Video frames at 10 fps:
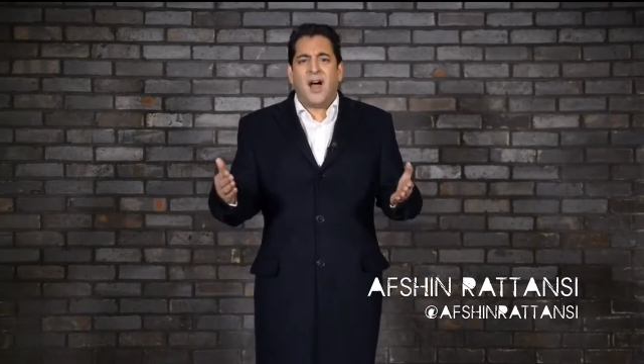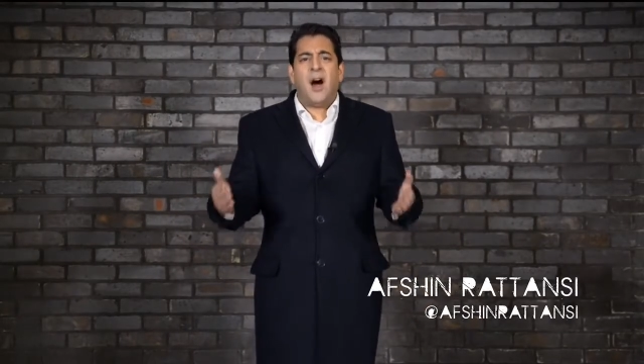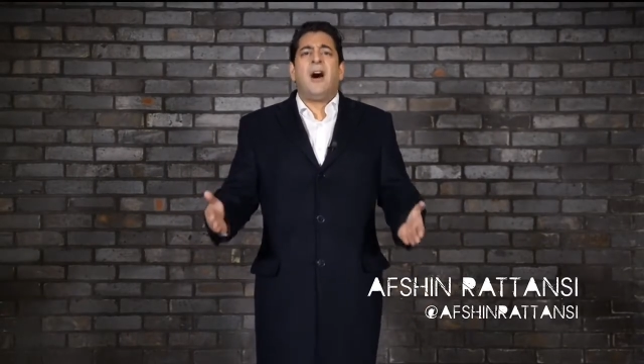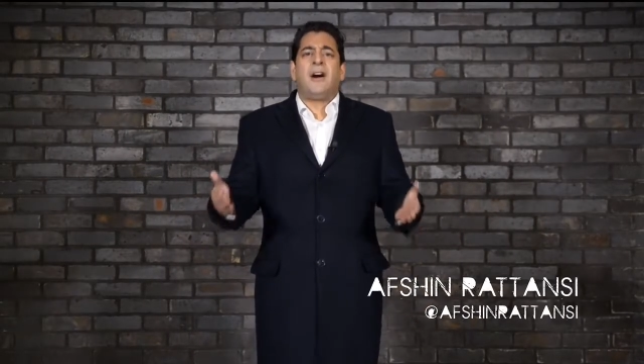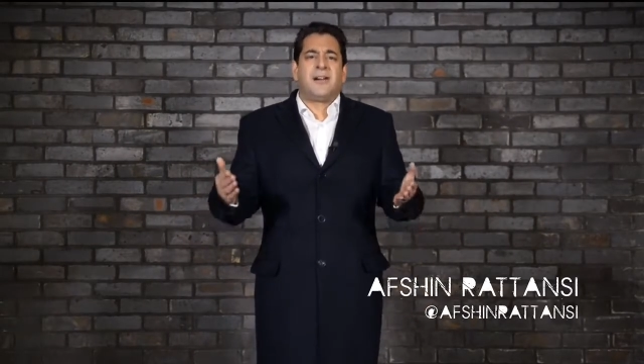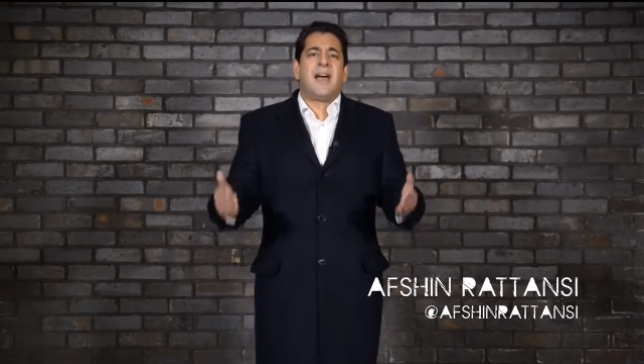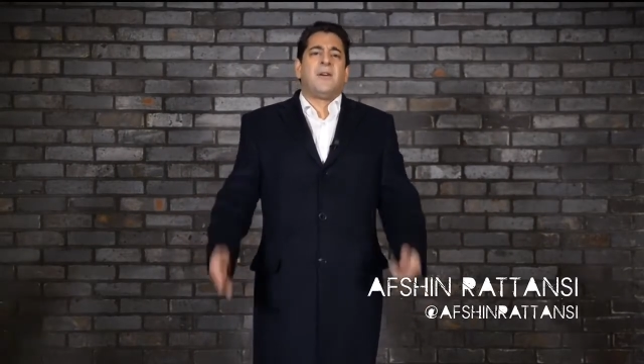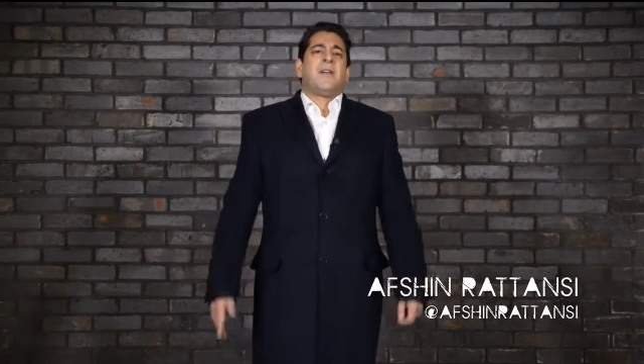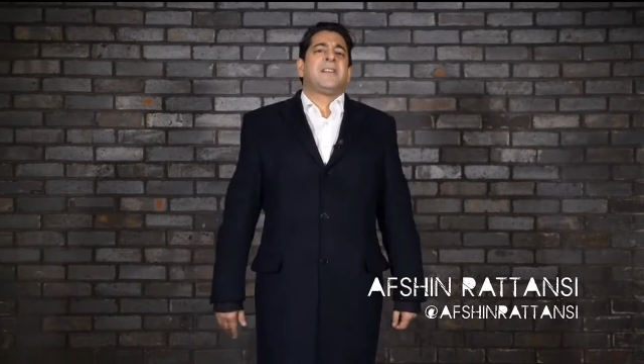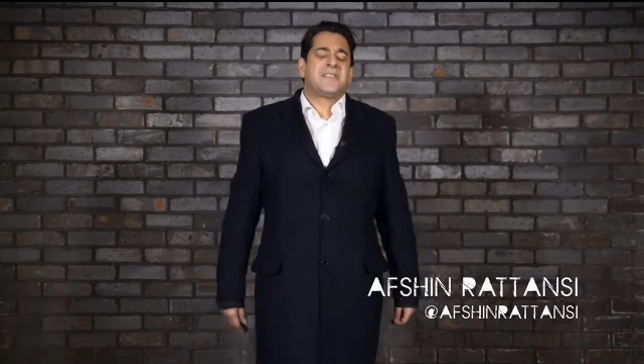are
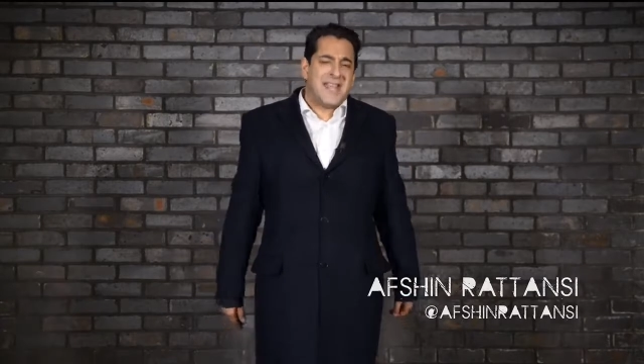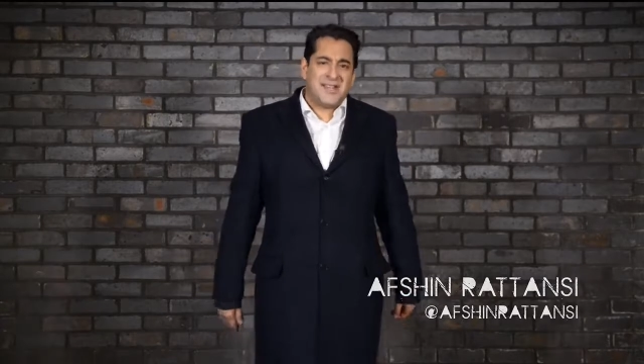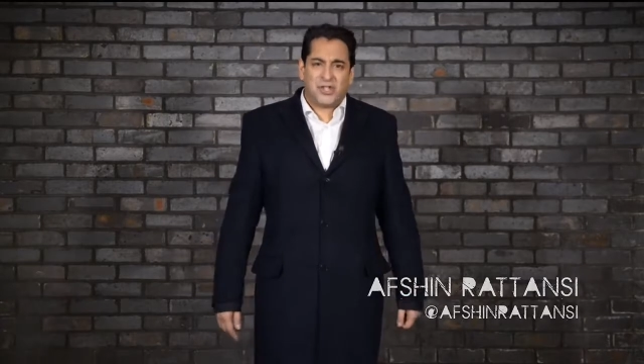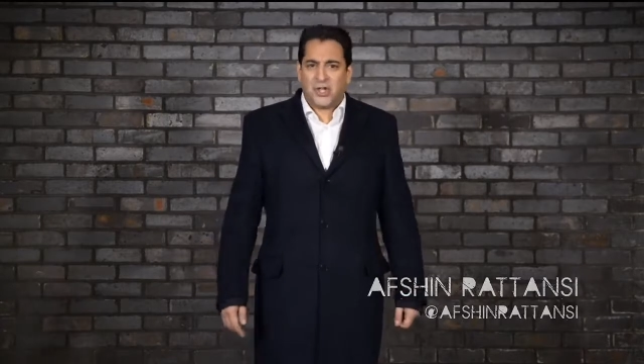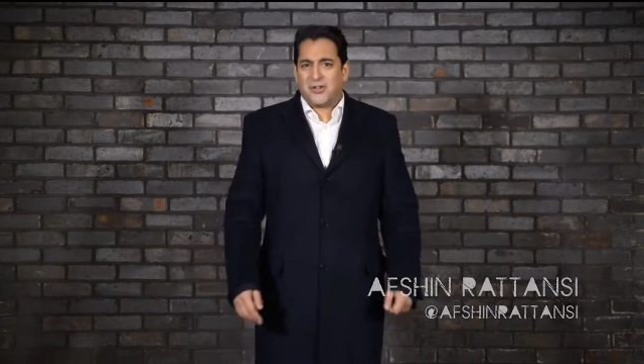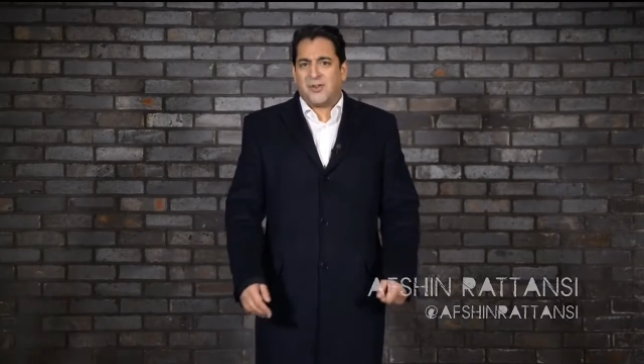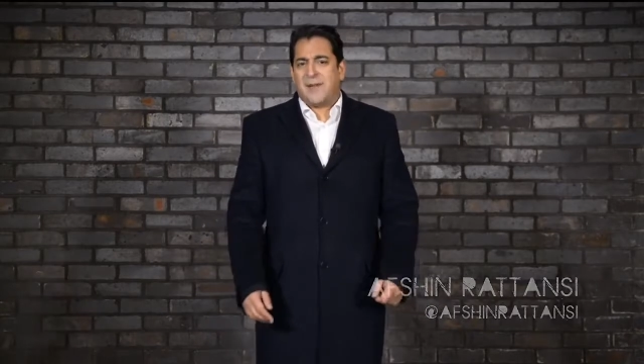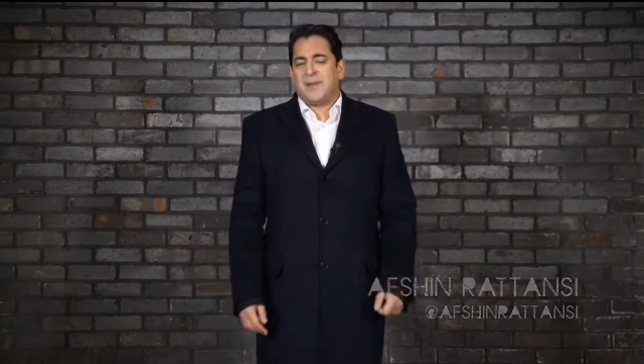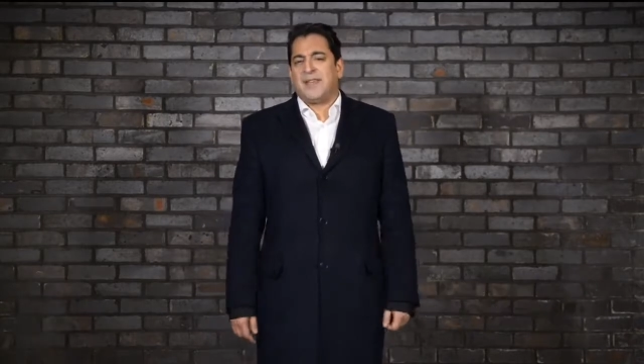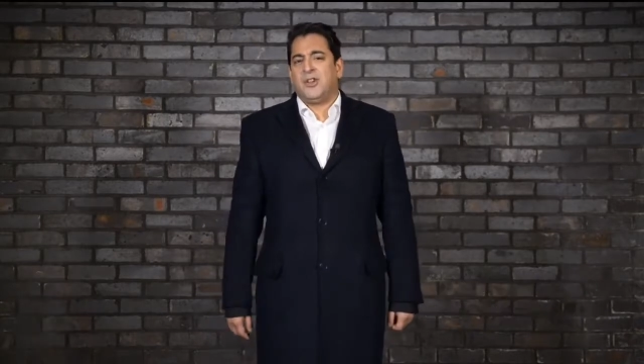our
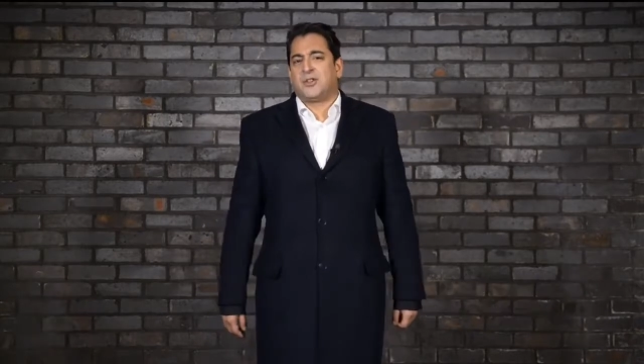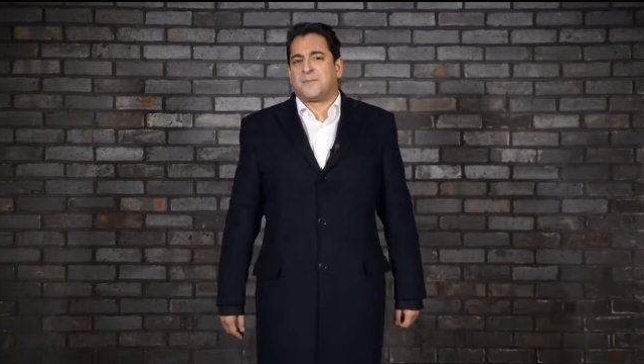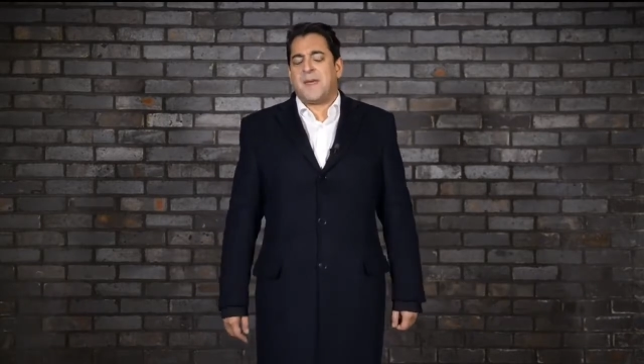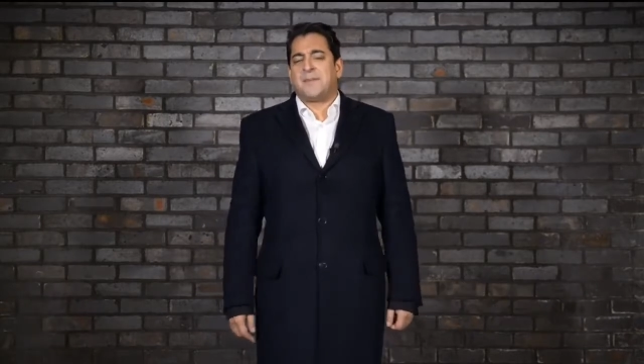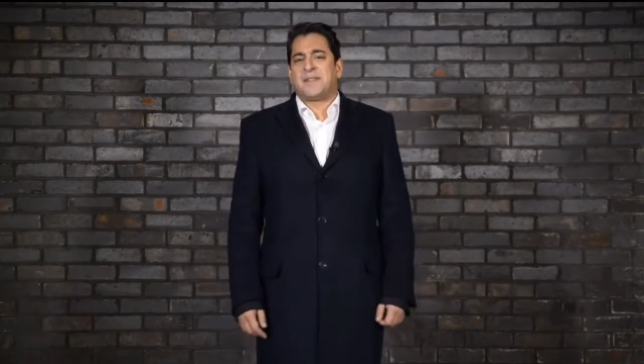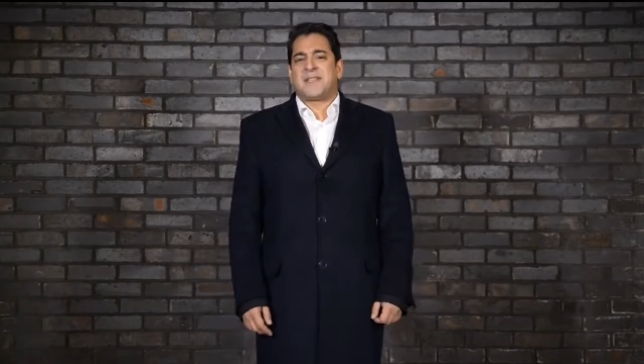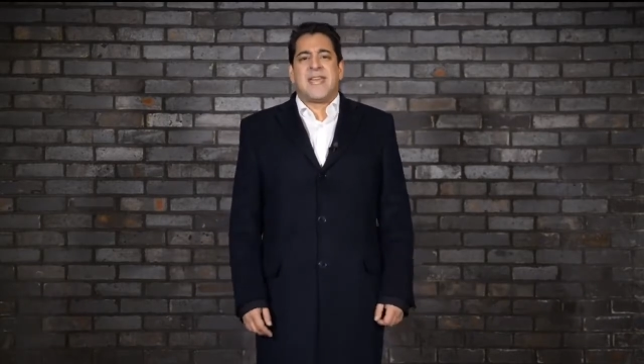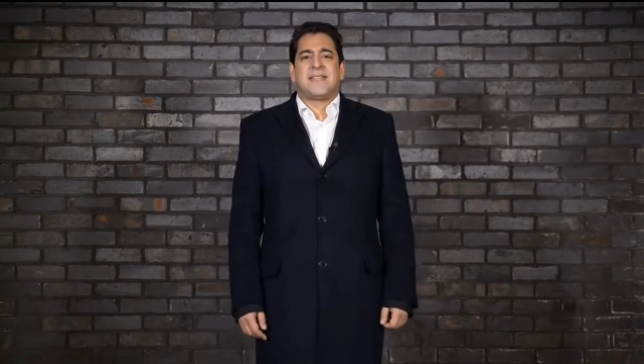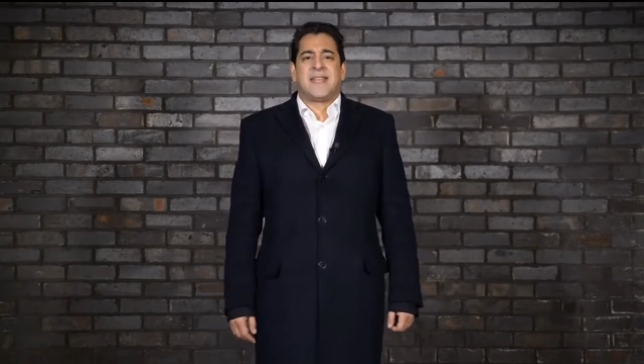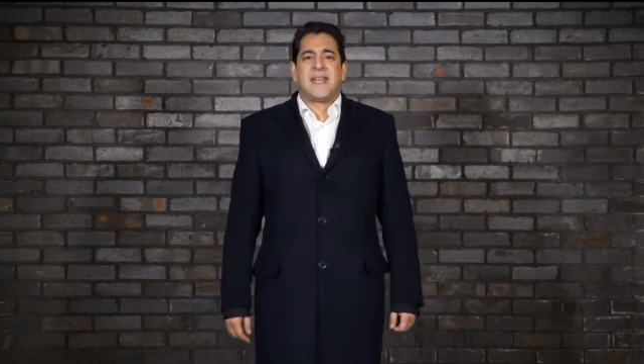attention-grabbing newspapers
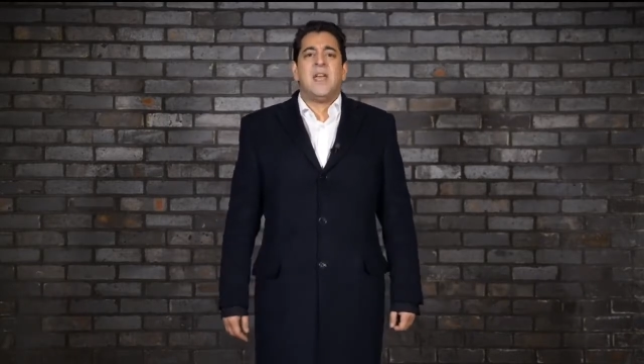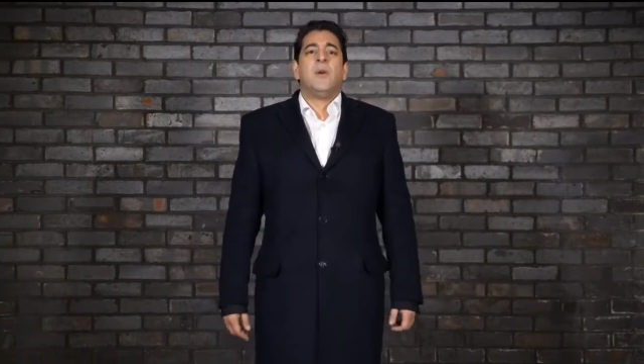getting?